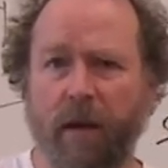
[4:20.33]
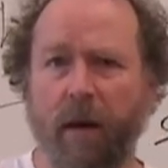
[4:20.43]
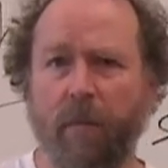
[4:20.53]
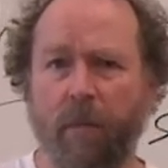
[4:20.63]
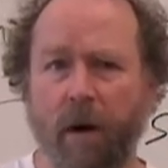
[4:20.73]

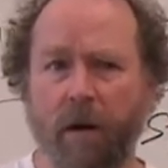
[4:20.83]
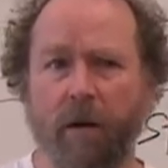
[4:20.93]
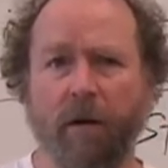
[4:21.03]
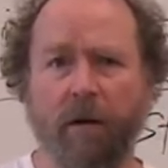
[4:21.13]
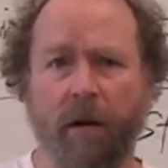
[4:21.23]

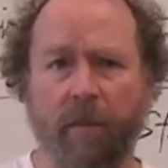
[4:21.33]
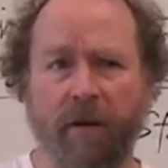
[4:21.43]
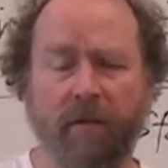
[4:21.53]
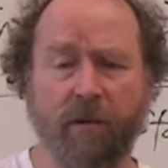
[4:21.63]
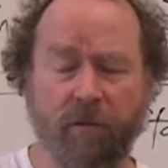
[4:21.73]
among
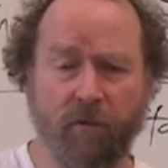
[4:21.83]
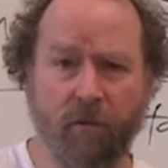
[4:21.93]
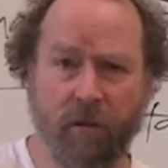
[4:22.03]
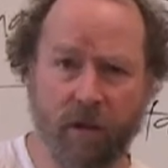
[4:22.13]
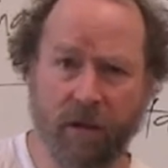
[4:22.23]
America's
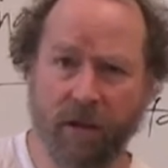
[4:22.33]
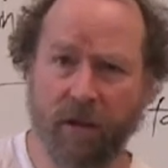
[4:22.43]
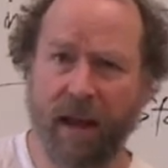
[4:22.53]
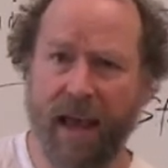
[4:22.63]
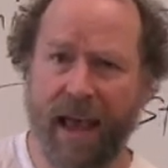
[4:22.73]
ruling elite
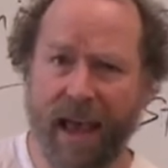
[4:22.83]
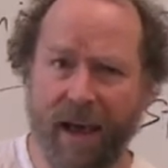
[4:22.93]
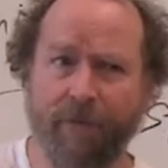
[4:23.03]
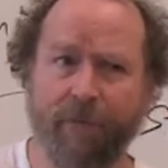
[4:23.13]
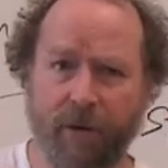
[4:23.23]

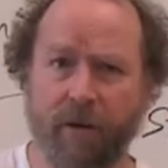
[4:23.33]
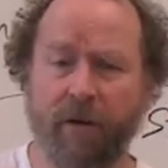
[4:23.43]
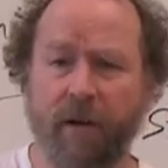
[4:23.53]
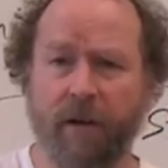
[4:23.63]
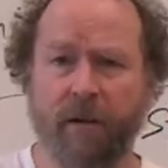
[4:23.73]
after
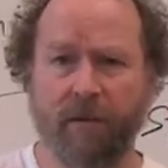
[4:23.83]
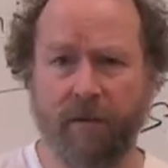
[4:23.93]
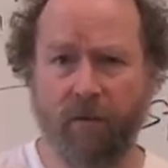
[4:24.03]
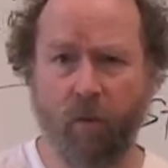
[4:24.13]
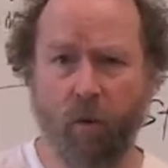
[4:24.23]
the
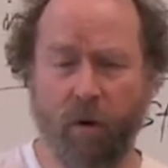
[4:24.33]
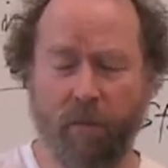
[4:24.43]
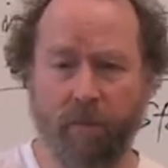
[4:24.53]
Civil War.